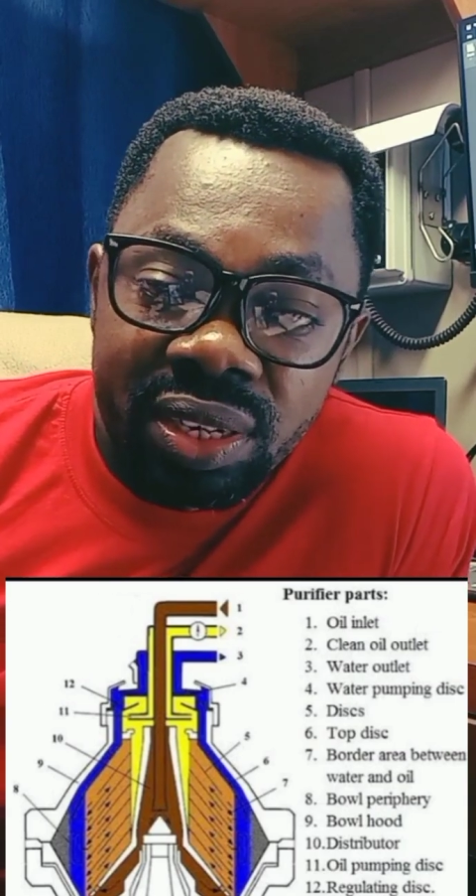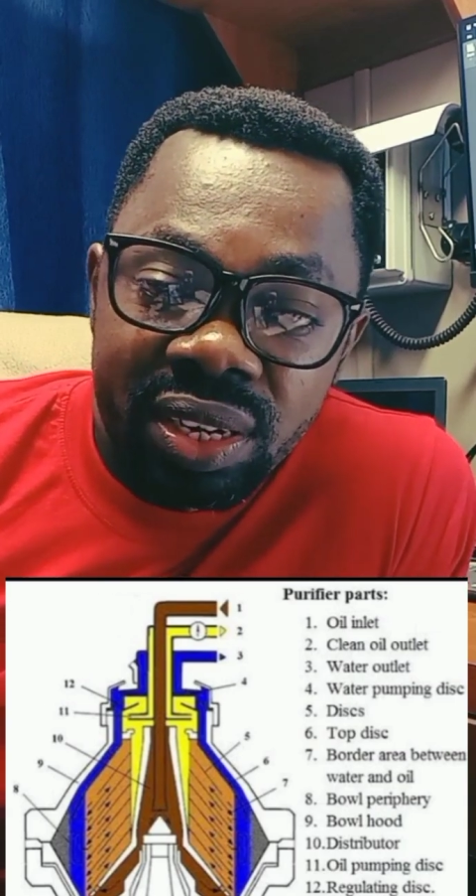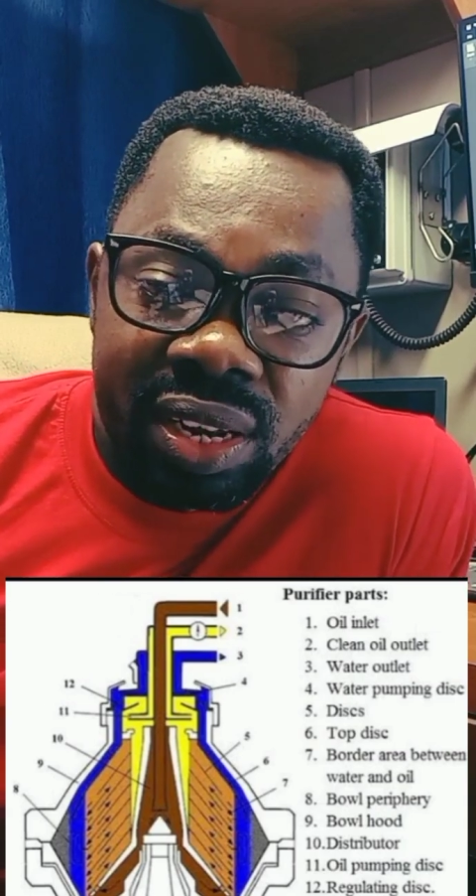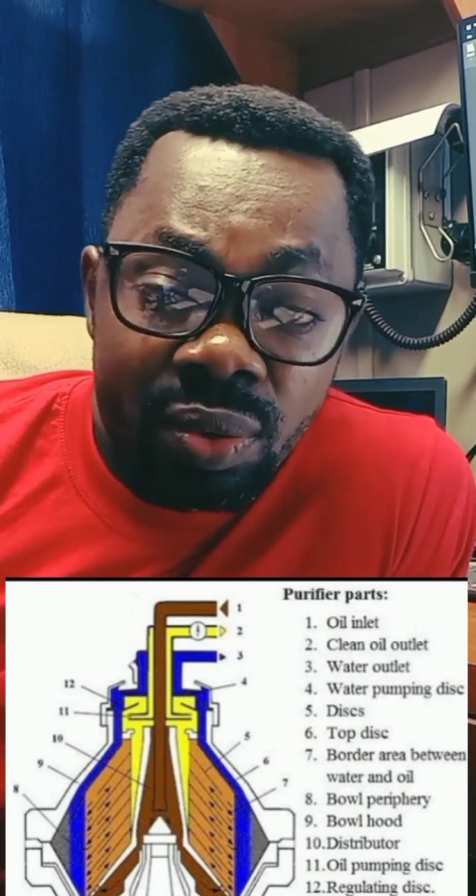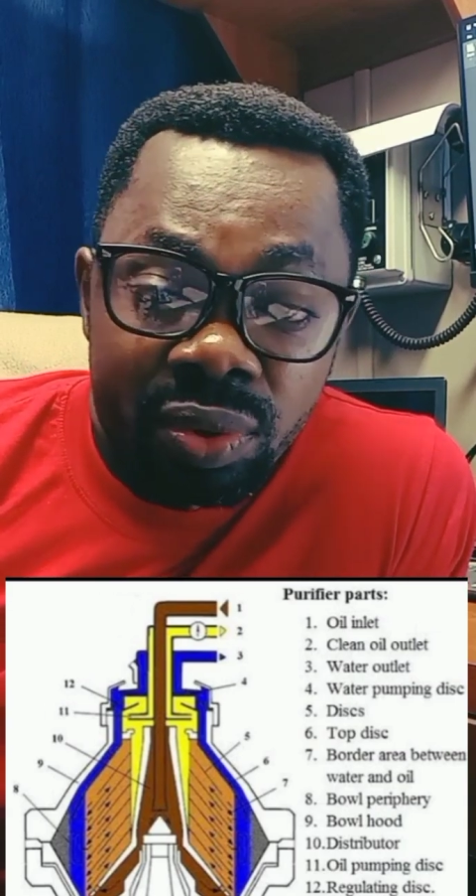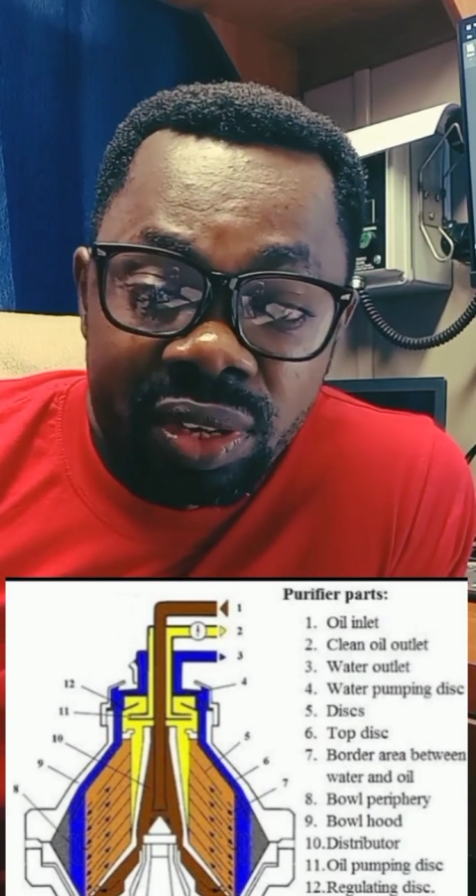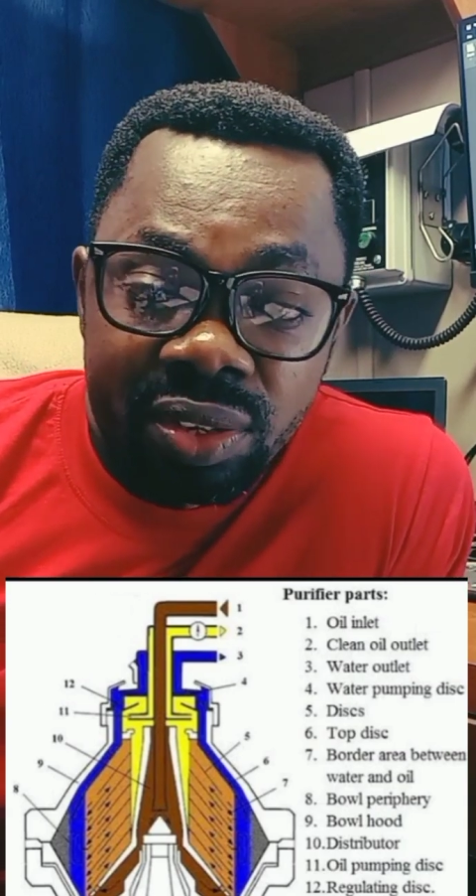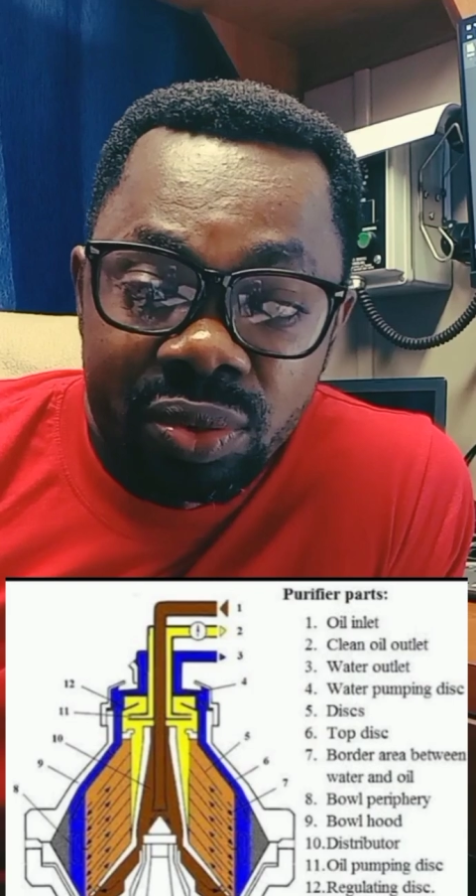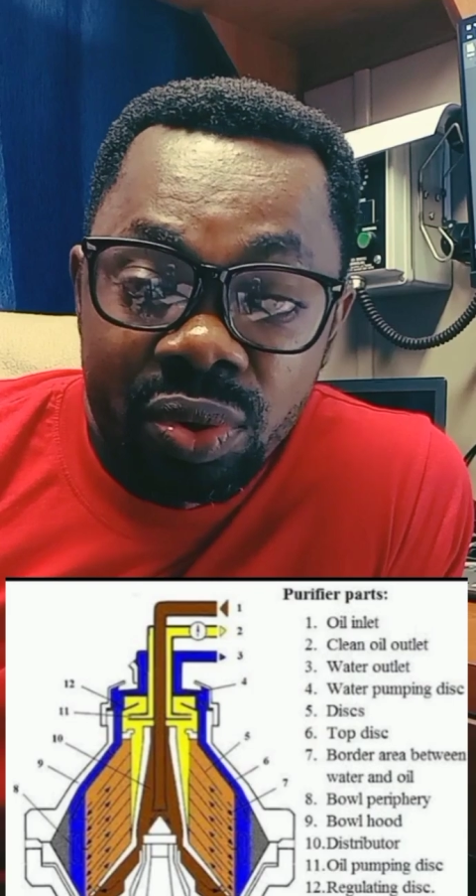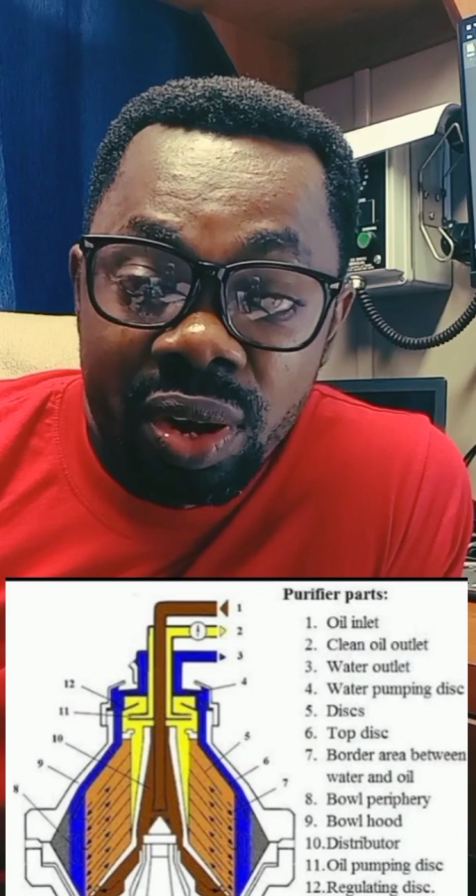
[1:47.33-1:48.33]
That water
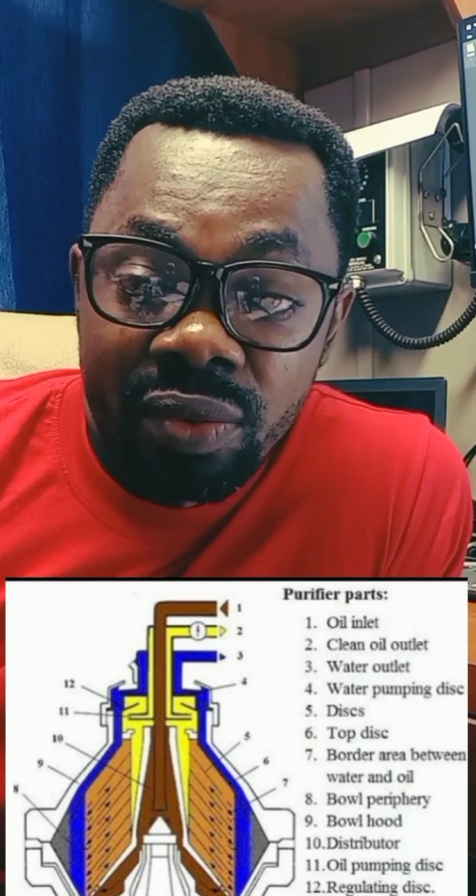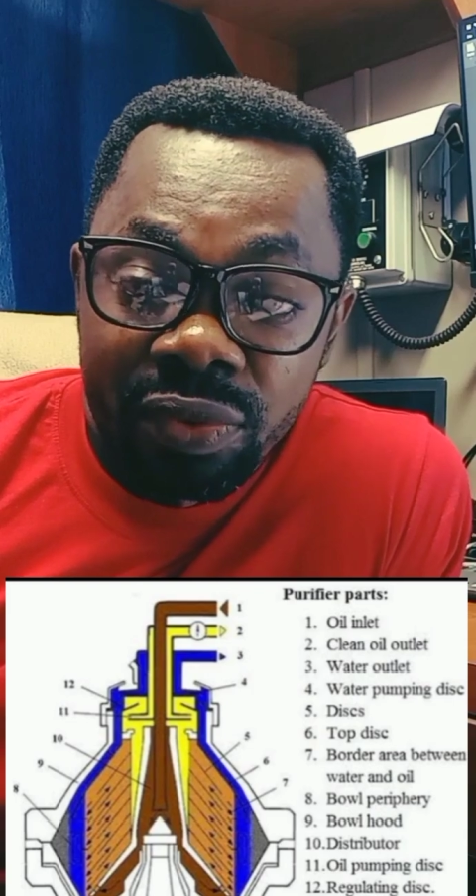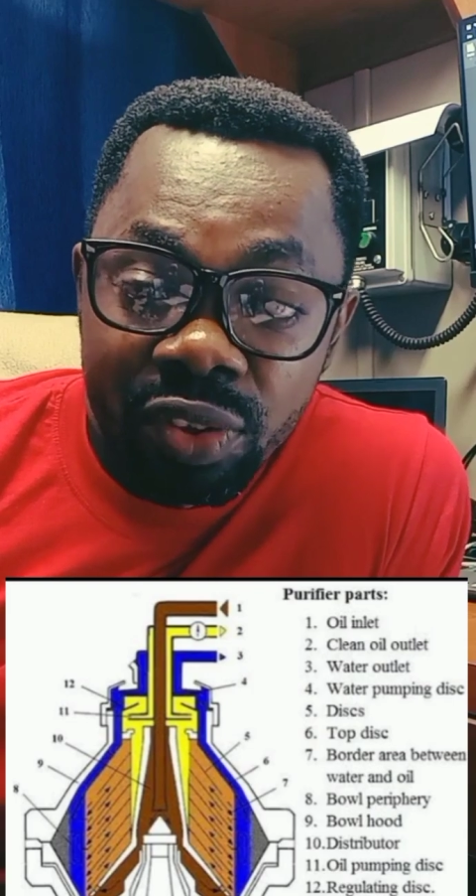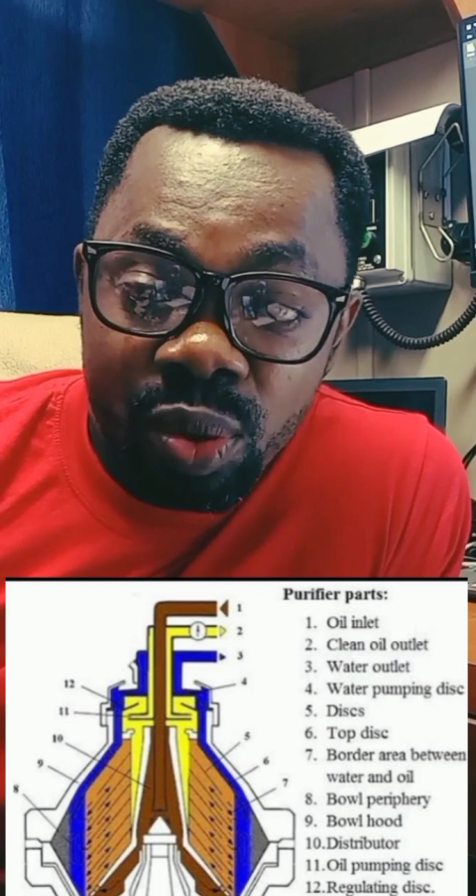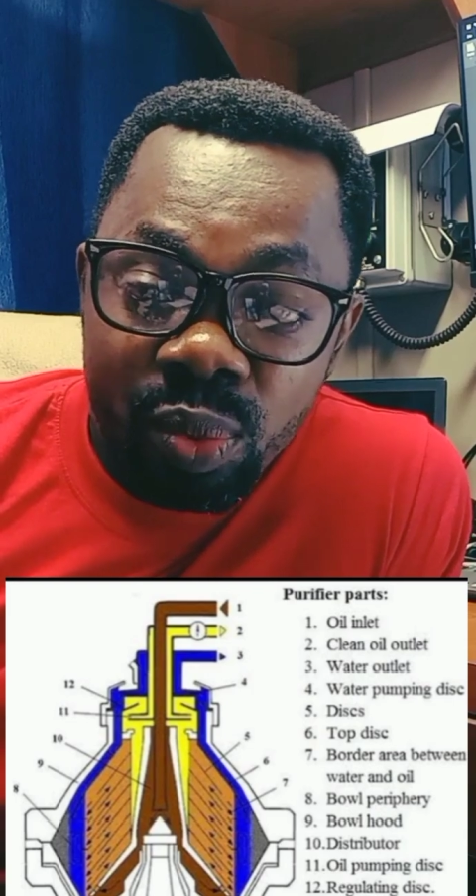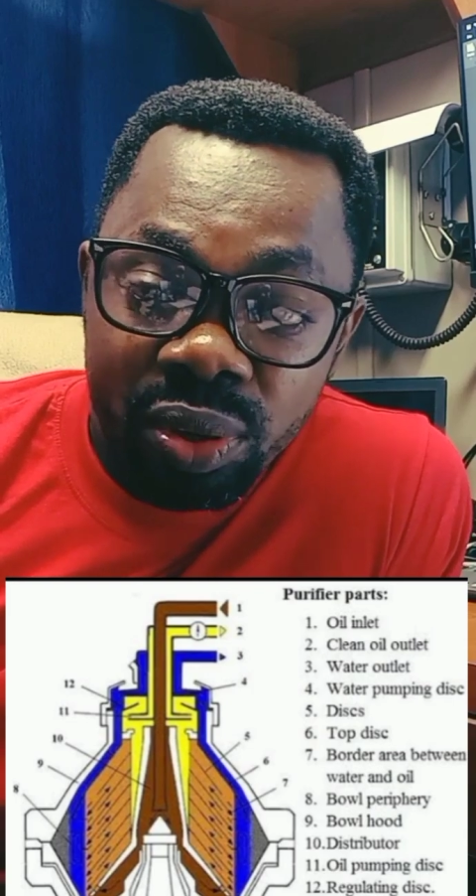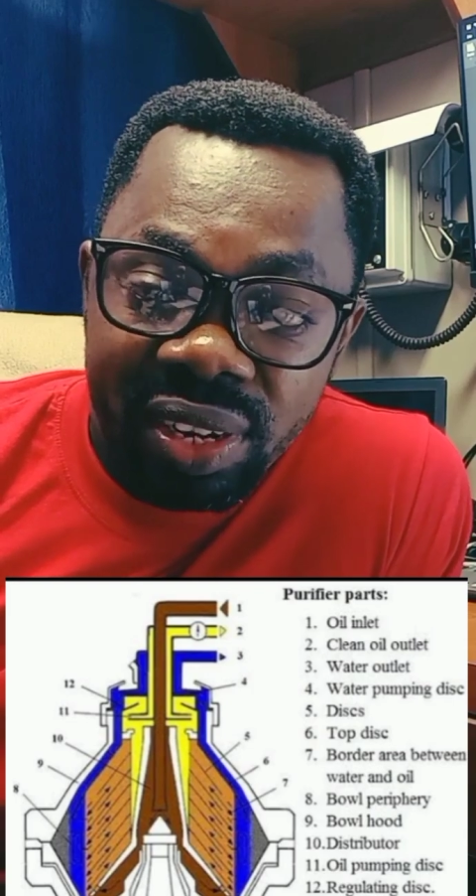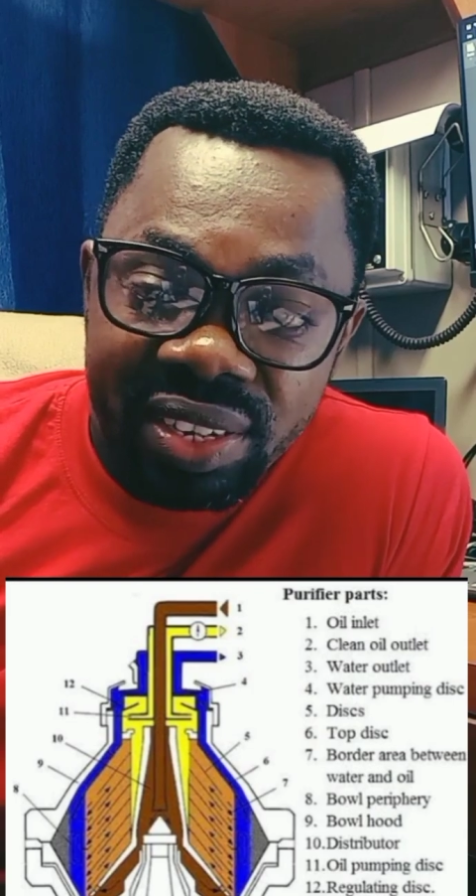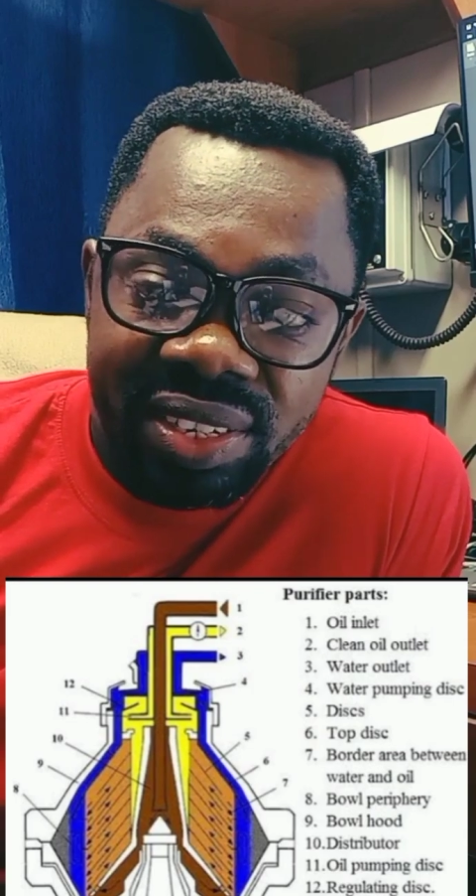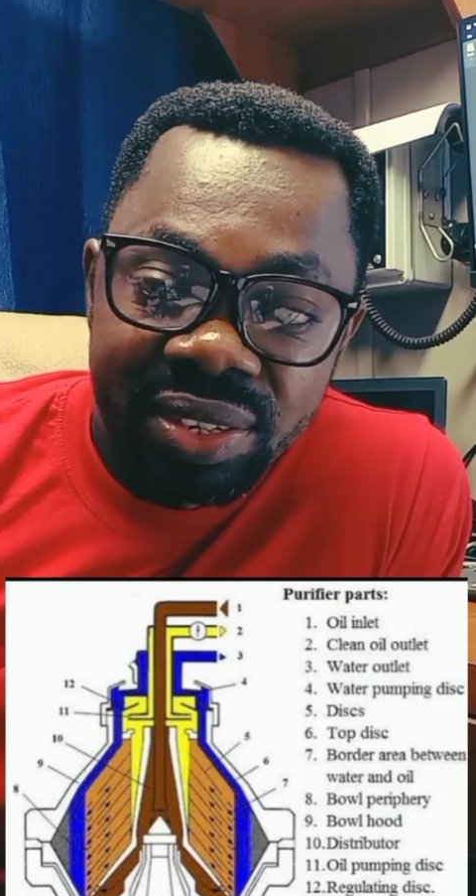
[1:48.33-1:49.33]
is to go and form
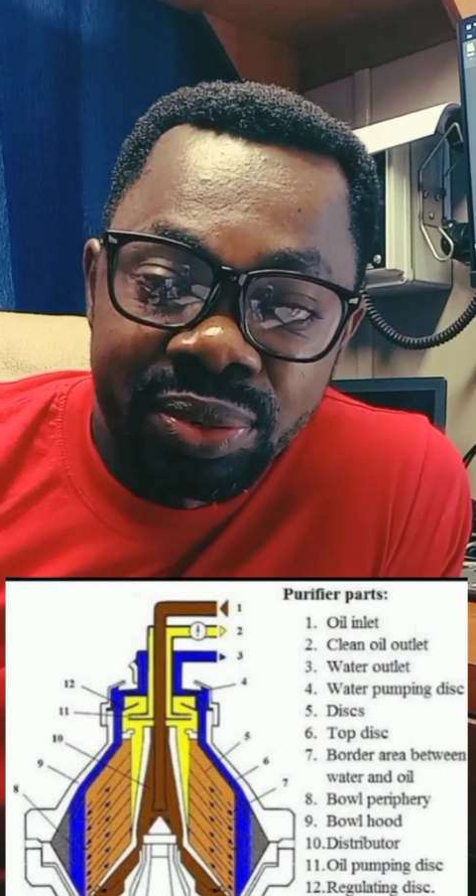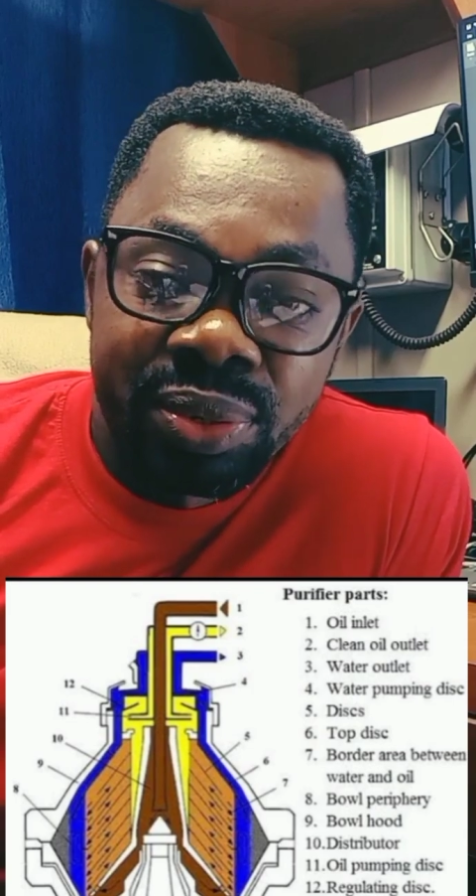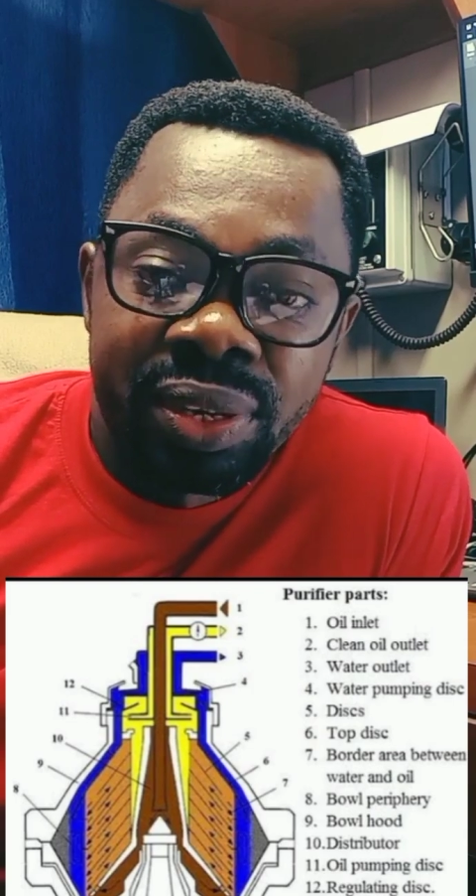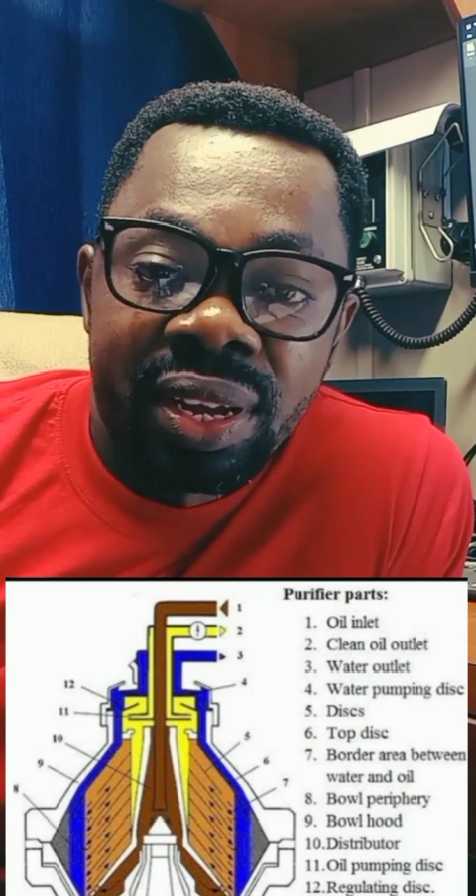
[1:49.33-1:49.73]
water seal,